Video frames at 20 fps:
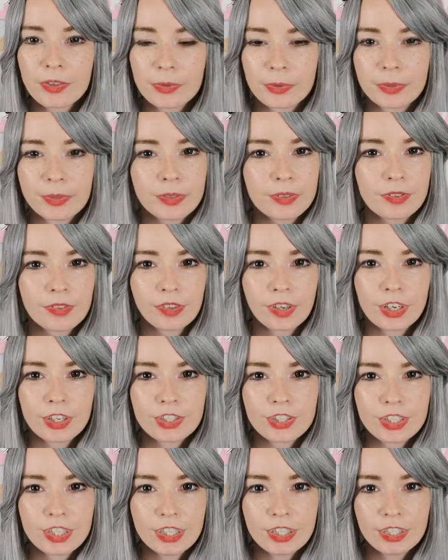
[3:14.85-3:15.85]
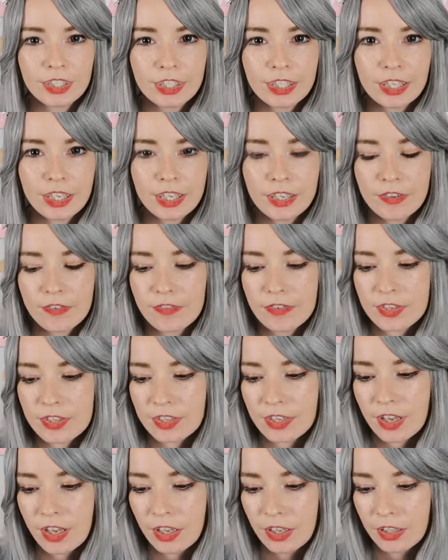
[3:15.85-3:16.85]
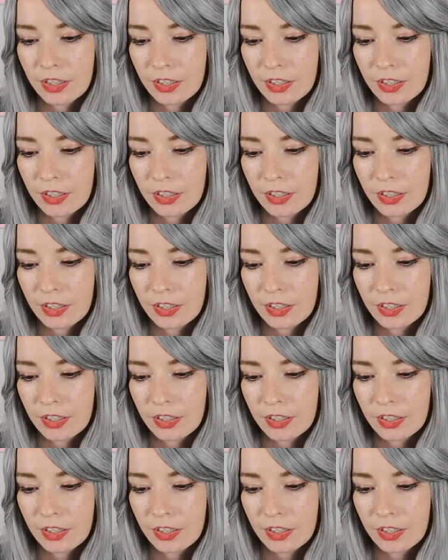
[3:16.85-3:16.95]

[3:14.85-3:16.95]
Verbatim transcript: through crunchy leaves.